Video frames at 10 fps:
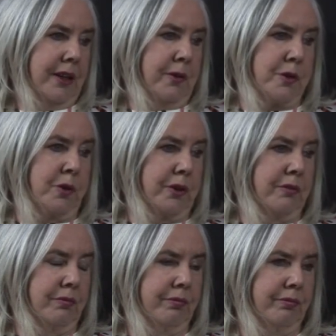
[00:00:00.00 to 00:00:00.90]
there was
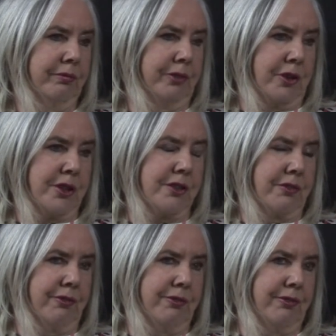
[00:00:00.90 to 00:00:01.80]
one voice of
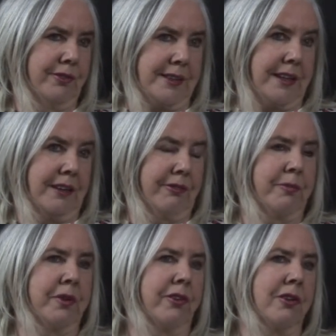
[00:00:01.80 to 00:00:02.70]
dissent
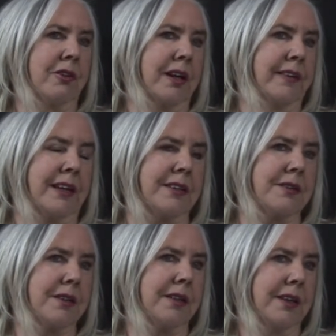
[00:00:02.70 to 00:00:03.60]
from the floor, and that